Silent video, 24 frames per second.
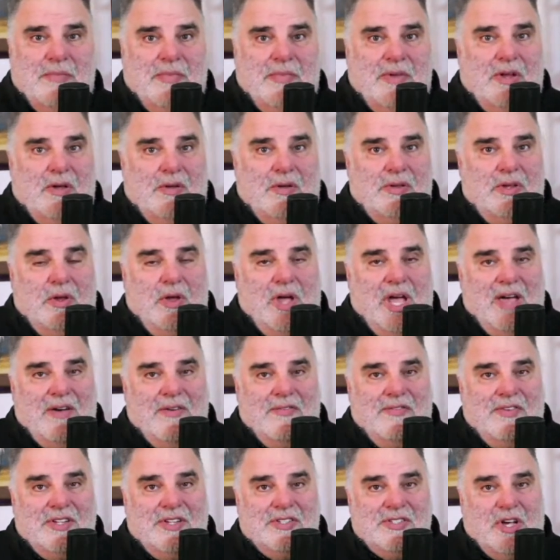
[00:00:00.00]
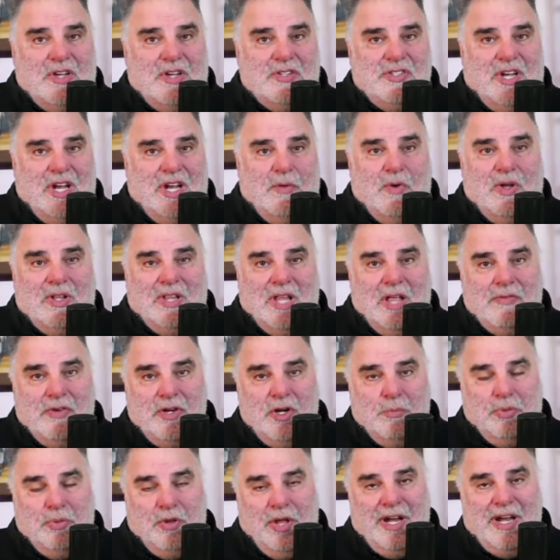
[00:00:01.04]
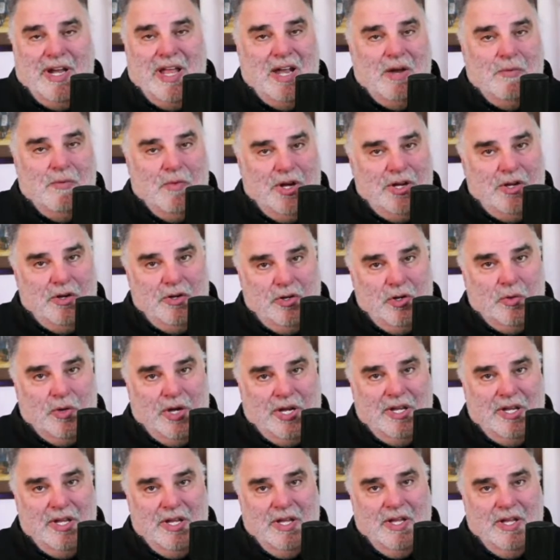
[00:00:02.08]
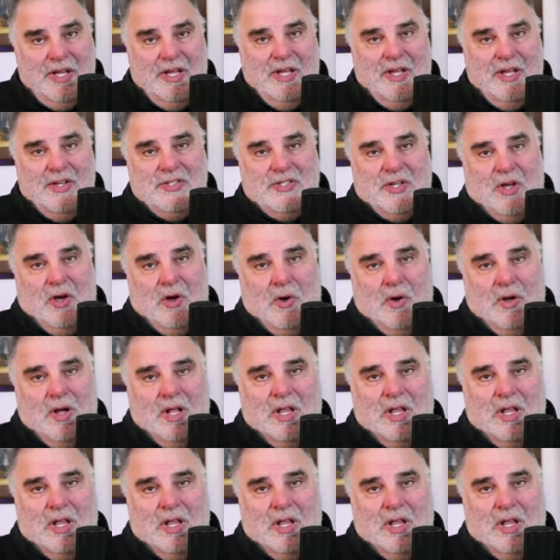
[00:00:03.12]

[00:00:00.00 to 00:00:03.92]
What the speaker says: you have a discussion on what level you're playing at and what you're doing. So